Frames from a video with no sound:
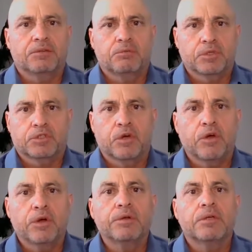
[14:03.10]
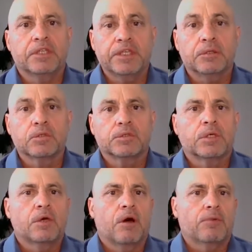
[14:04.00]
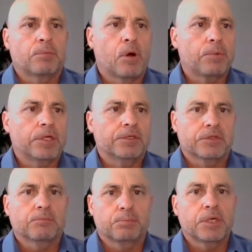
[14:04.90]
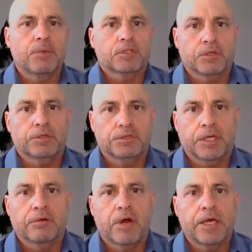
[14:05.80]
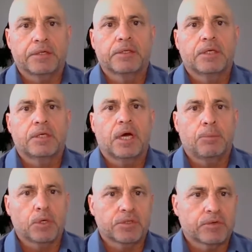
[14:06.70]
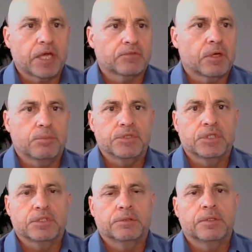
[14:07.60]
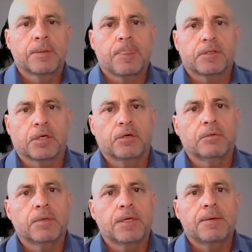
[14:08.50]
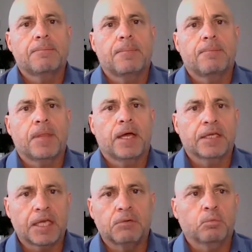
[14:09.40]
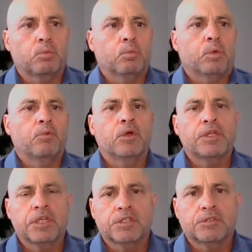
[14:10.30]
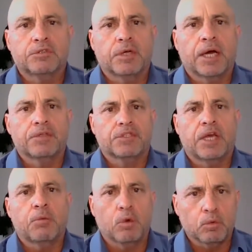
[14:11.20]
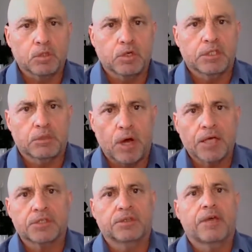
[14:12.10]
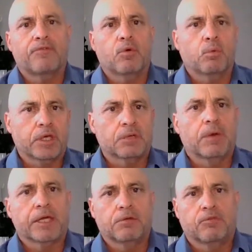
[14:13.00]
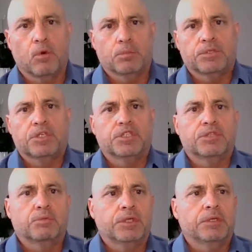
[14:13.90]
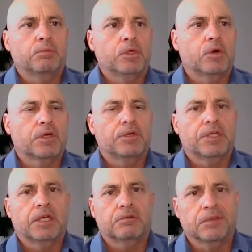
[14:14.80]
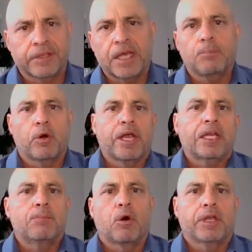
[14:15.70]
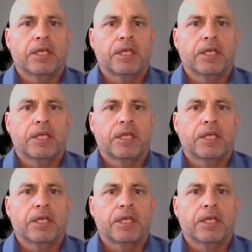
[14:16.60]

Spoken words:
return yield of a property is pretty much going to generate a positive cash flow position. So again, we really need to understand what it looks like to us, and therefore we can make informed decisions. We're not going to get led by anybody,